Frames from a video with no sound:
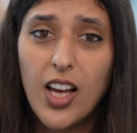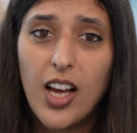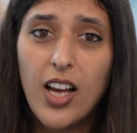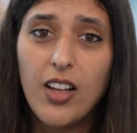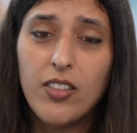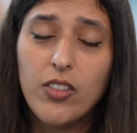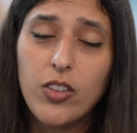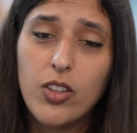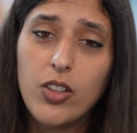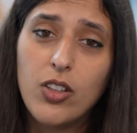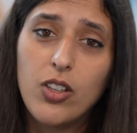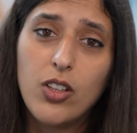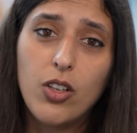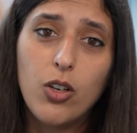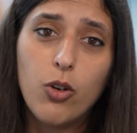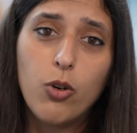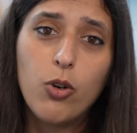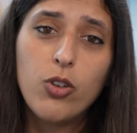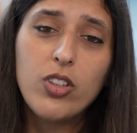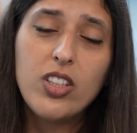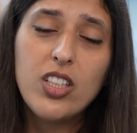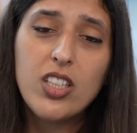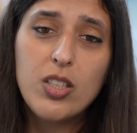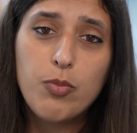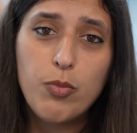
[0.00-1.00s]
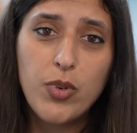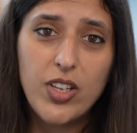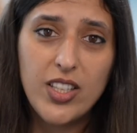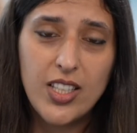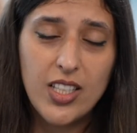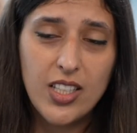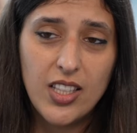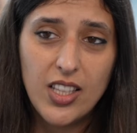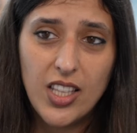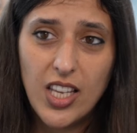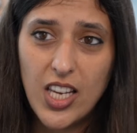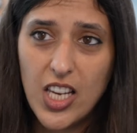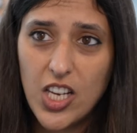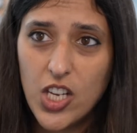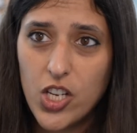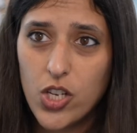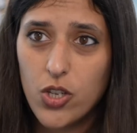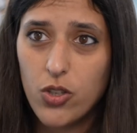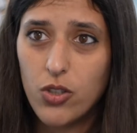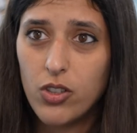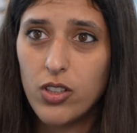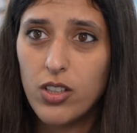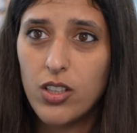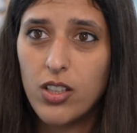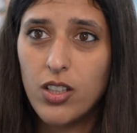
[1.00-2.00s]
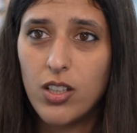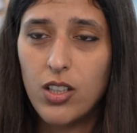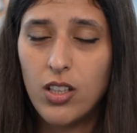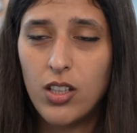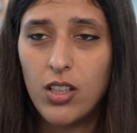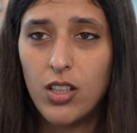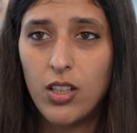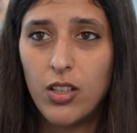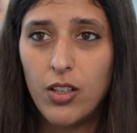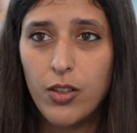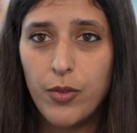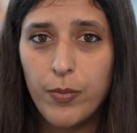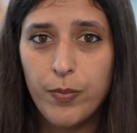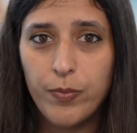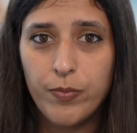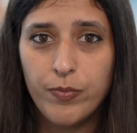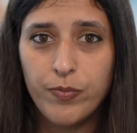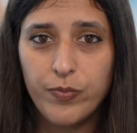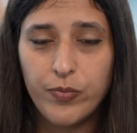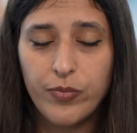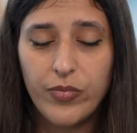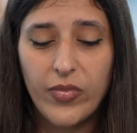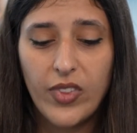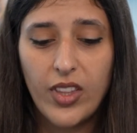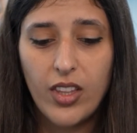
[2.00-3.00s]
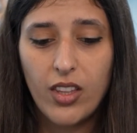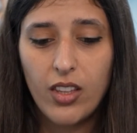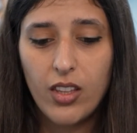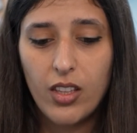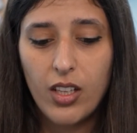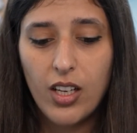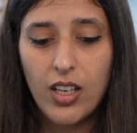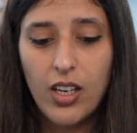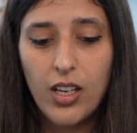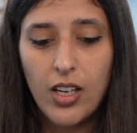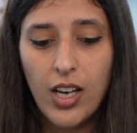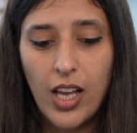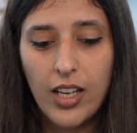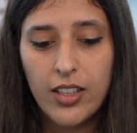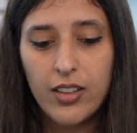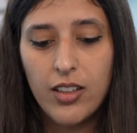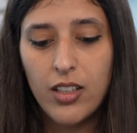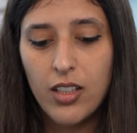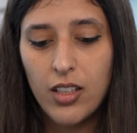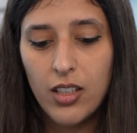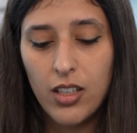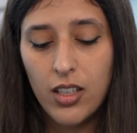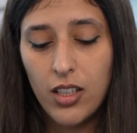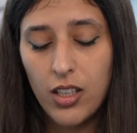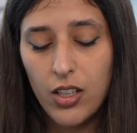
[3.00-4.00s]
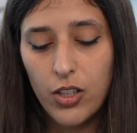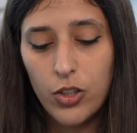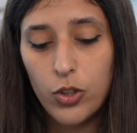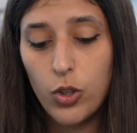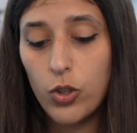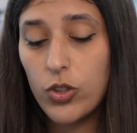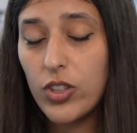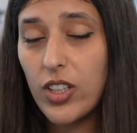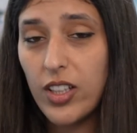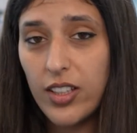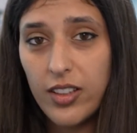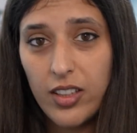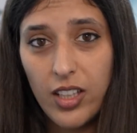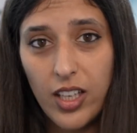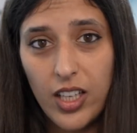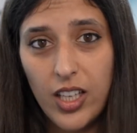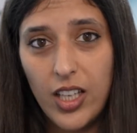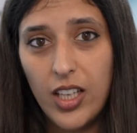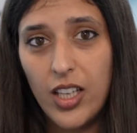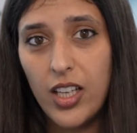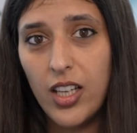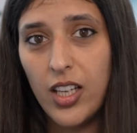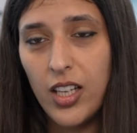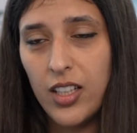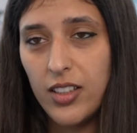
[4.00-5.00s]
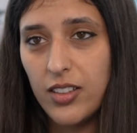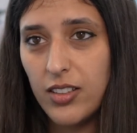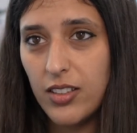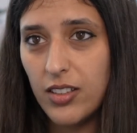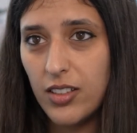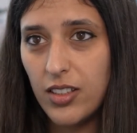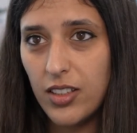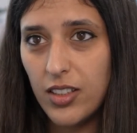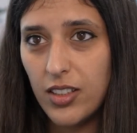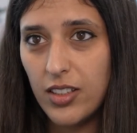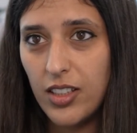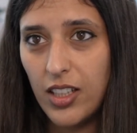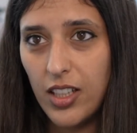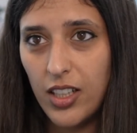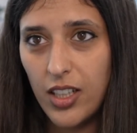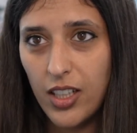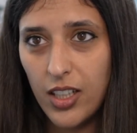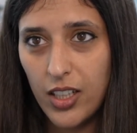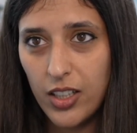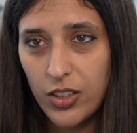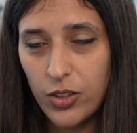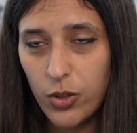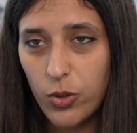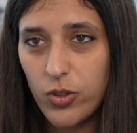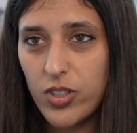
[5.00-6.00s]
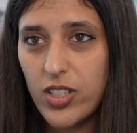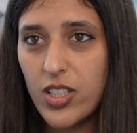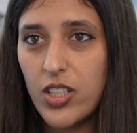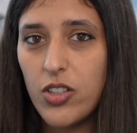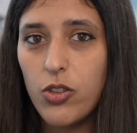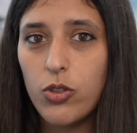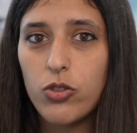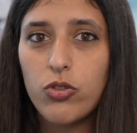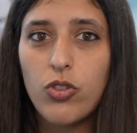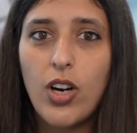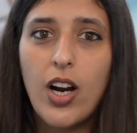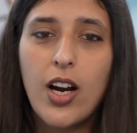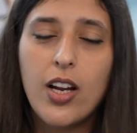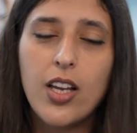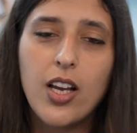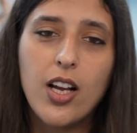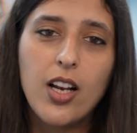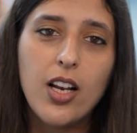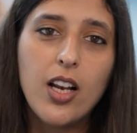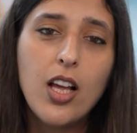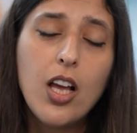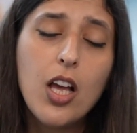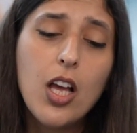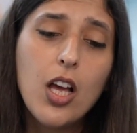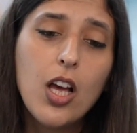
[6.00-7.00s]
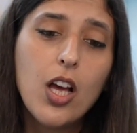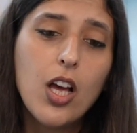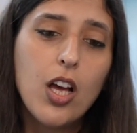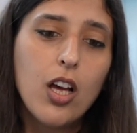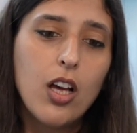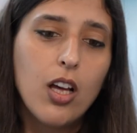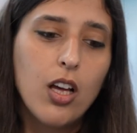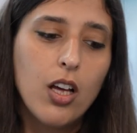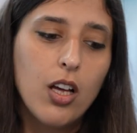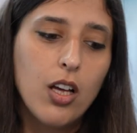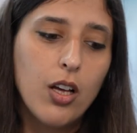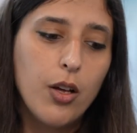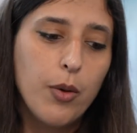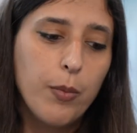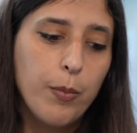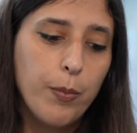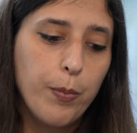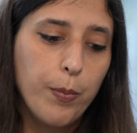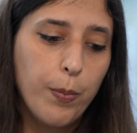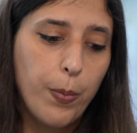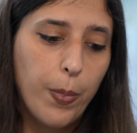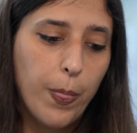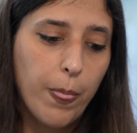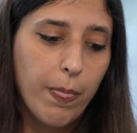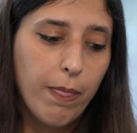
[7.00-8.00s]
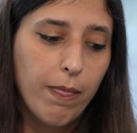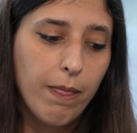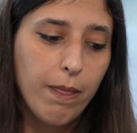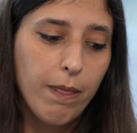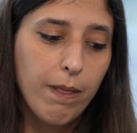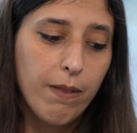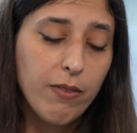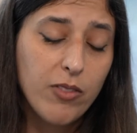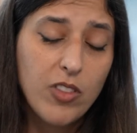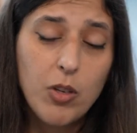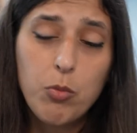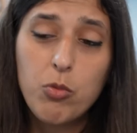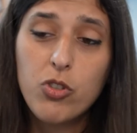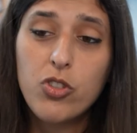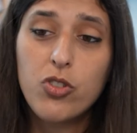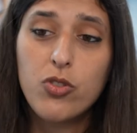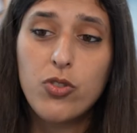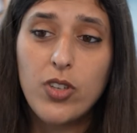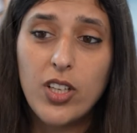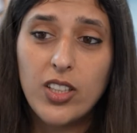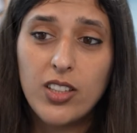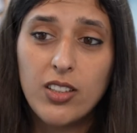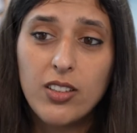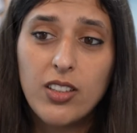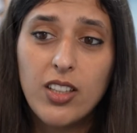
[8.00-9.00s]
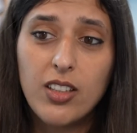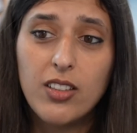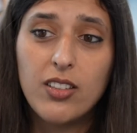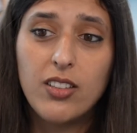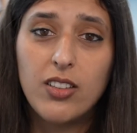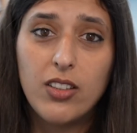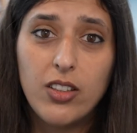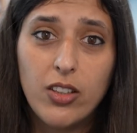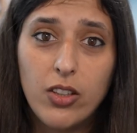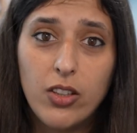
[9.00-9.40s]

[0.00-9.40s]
And uh, all these presentation, um, like the TOT-HER3 and the Tuxedo trial, um, demonstrated that